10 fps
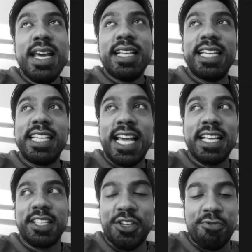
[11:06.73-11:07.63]
detailing
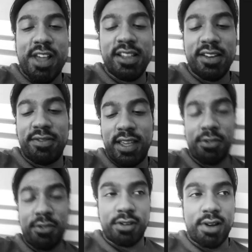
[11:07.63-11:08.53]
is such a relative thing
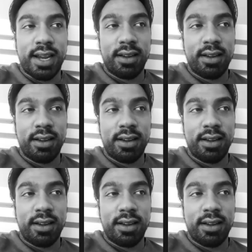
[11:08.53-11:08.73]
because, like,